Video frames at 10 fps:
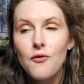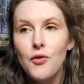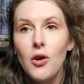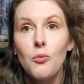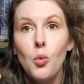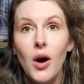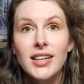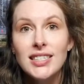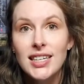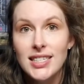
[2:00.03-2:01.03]
from
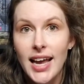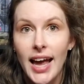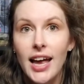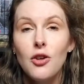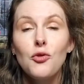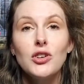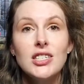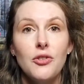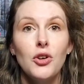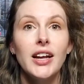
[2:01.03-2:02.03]
1 to 10 for
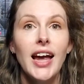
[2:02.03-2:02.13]
different